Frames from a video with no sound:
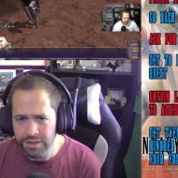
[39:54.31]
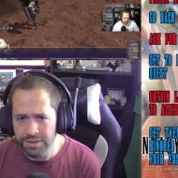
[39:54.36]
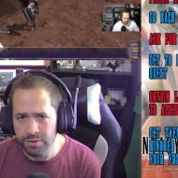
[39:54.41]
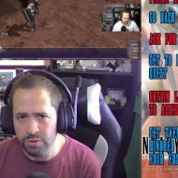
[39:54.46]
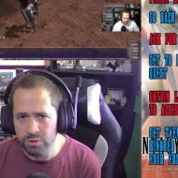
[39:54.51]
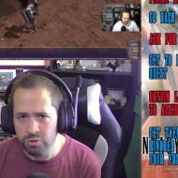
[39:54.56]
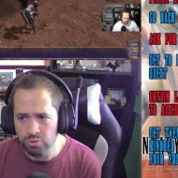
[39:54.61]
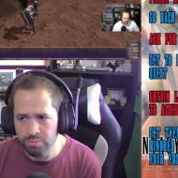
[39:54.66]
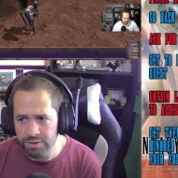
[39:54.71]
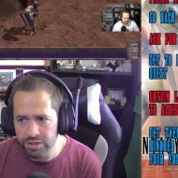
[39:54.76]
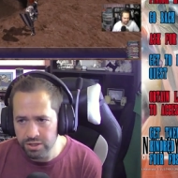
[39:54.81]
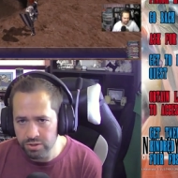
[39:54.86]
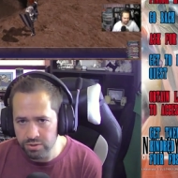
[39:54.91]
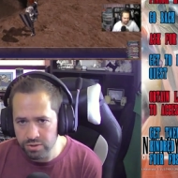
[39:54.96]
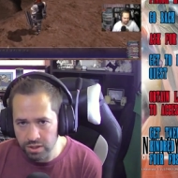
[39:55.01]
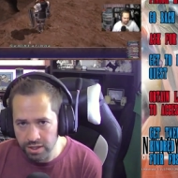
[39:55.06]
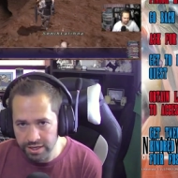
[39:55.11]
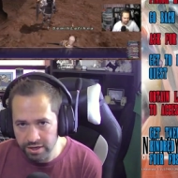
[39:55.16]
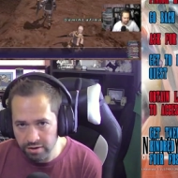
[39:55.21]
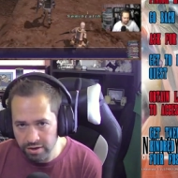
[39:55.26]
Those will be
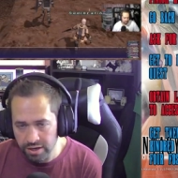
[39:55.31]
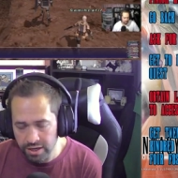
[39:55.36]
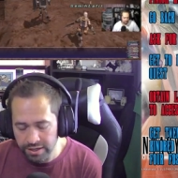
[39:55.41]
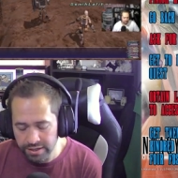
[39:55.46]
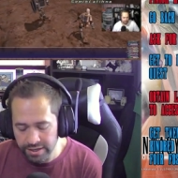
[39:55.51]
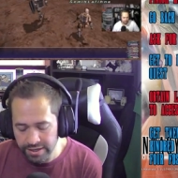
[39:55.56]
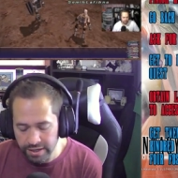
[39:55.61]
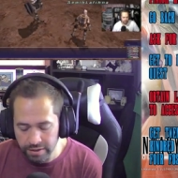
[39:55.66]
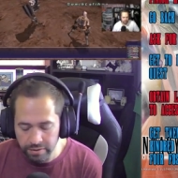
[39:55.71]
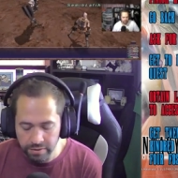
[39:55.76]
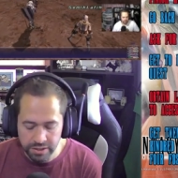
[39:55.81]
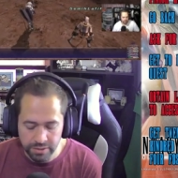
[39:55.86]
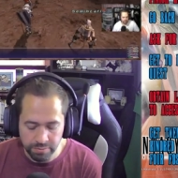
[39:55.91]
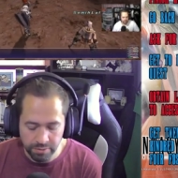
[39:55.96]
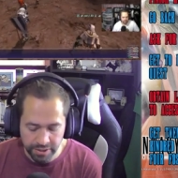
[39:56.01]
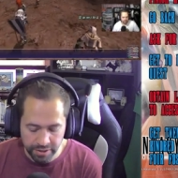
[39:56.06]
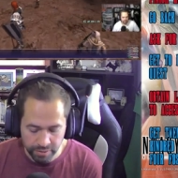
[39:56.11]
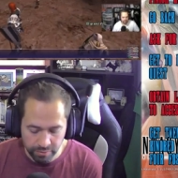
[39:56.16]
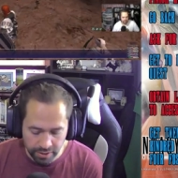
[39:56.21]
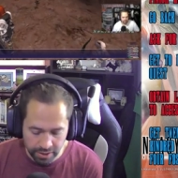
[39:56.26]
used later on, and I'll
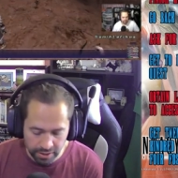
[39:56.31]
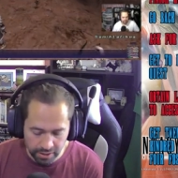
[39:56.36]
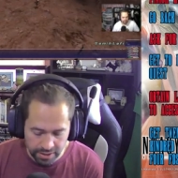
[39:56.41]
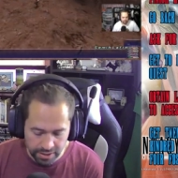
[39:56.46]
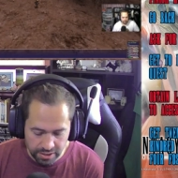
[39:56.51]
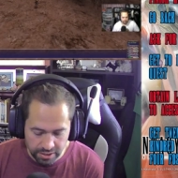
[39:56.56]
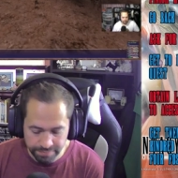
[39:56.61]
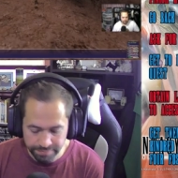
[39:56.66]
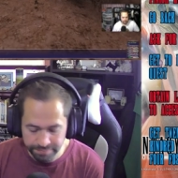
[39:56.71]
explain why later.